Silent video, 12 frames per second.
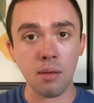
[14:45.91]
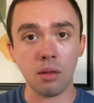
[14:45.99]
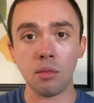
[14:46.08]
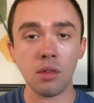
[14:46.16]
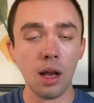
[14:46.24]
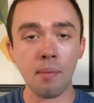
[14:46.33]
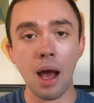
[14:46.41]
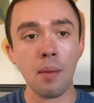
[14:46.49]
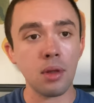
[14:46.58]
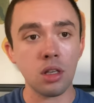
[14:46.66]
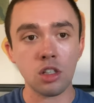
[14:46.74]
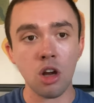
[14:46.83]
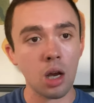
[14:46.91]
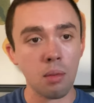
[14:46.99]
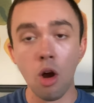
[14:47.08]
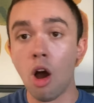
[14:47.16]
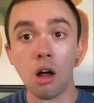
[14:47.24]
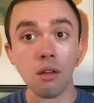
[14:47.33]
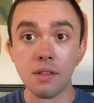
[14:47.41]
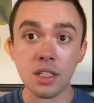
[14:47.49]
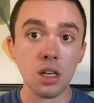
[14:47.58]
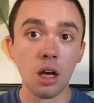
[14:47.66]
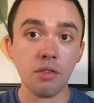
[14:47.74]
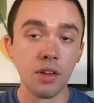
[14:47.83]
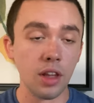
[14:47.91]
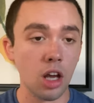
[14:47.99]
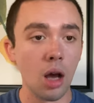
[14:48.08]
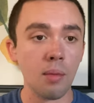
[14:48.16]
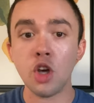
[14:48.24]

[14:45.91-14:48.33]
I'm, I'm happy to talk about all of this stuff in the comments.